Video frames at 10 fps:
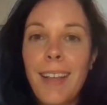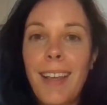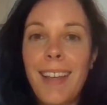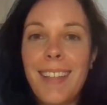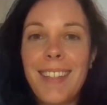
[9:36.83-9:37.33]

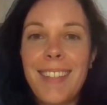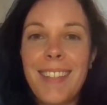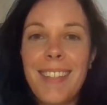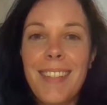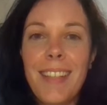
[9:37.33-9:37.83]

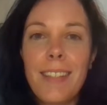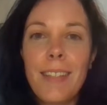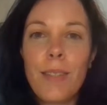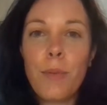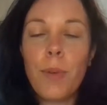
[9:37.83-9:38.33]
And this
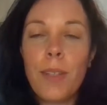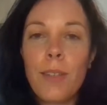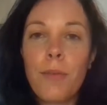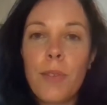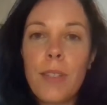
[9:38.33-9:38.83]
is a
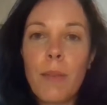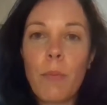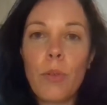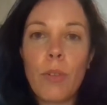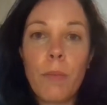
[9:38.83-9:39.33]
wonderful,
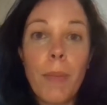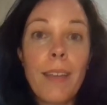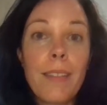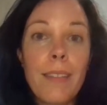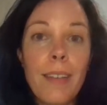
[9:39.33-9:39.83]
simple
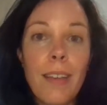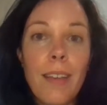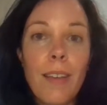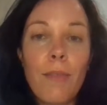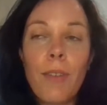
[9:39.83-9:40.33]
reminder
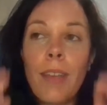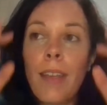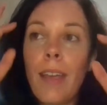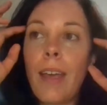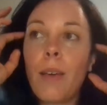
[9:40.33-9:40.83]
of
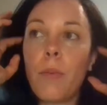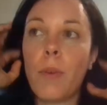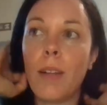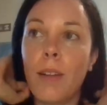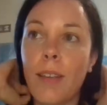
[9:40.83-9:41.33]
how
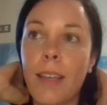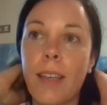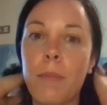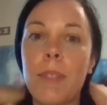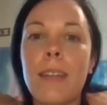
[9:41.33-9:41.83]
we're looking
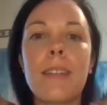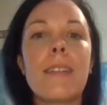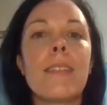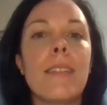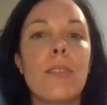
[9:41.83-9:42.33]
at a
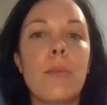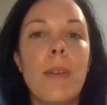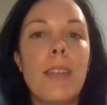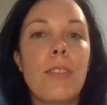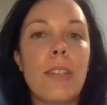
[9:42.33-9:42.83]
particular
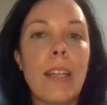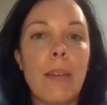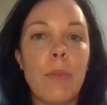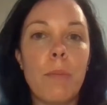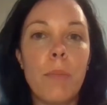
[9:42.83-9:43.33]
situation, how
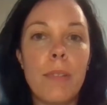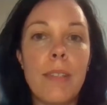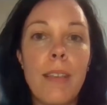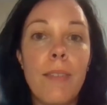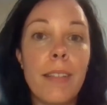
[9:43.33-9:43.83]
we're
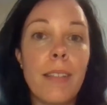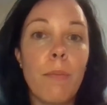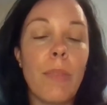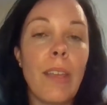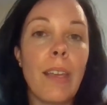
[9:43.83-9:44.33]
perceiving
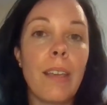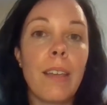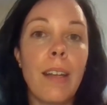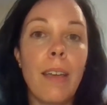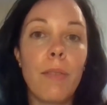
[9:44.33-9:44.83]
something
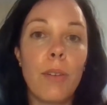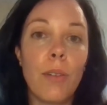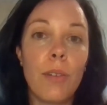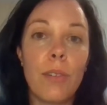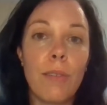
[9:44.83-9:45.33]
can have a
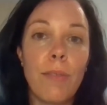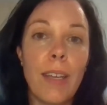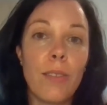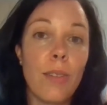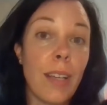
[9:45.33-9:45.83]
knock-on
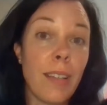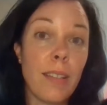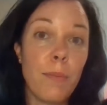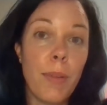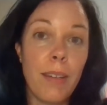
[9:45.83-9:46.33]
effect on our
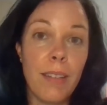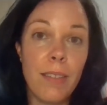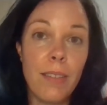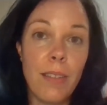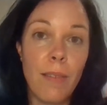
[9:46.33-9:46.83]

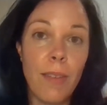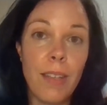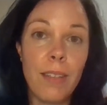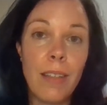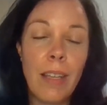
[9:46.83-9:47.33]
experience of
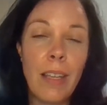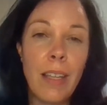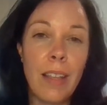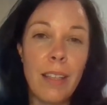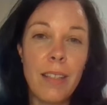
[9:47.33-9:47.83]
it.
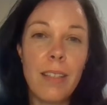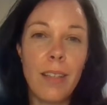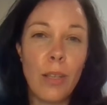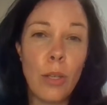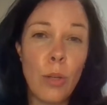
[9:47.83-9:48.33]
This is a
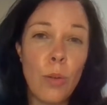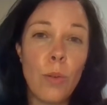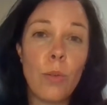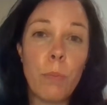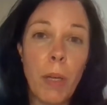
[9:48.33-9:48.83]

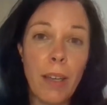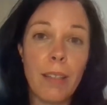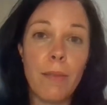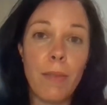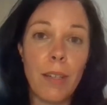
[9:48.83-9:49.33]
huge
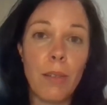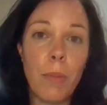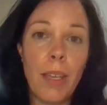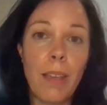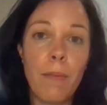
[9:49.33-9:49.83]
part of
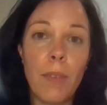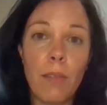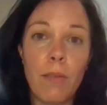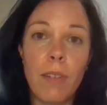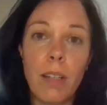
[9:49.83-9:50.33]
NLP,
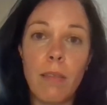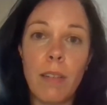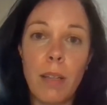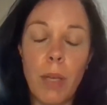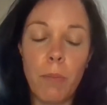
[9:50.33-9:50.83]
a really,
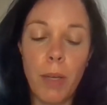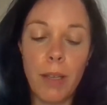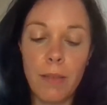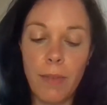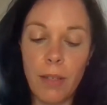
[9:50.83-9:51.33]
really big
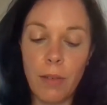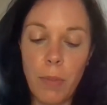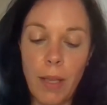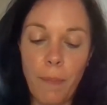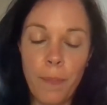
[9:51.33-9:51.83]
part of
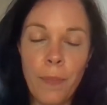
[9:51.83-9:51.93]
NLP.